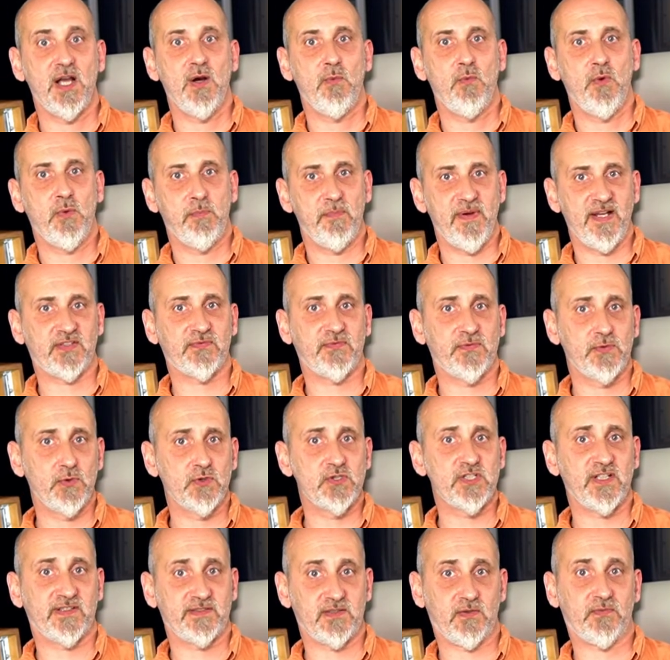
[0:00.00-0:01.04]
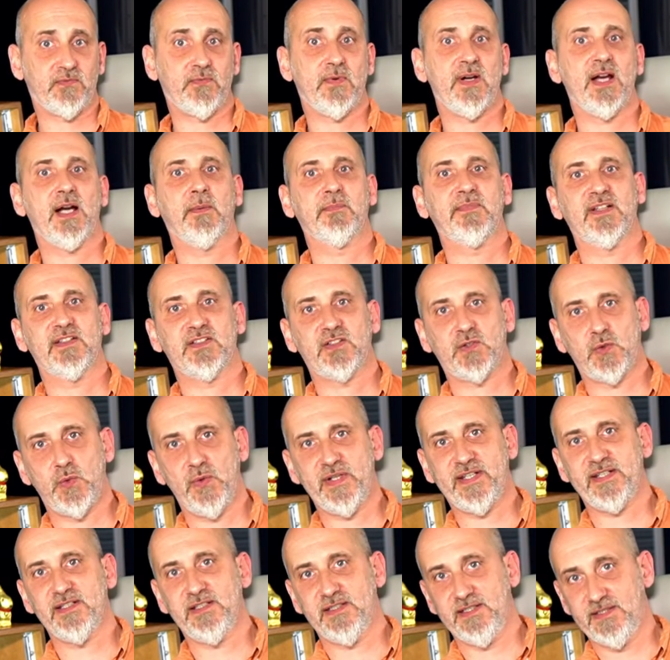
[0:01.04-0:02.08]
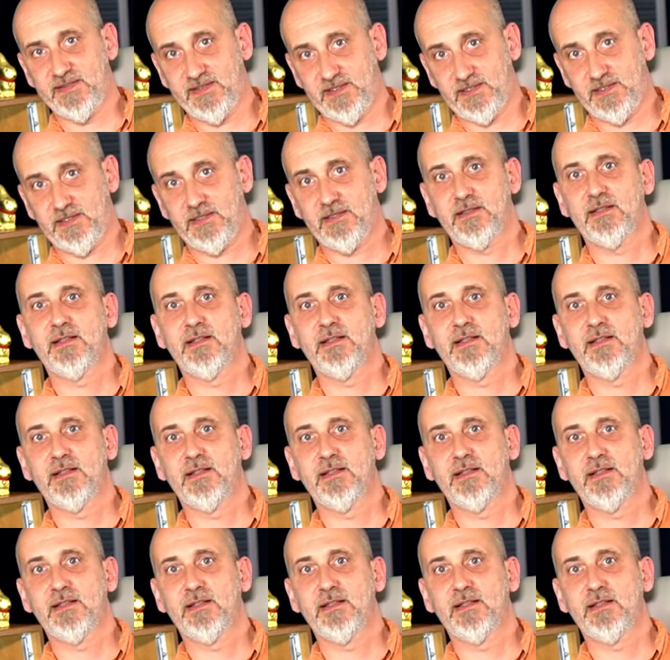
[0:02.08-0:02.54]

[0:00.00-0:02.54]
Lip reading: which makes future software updates quick and easy.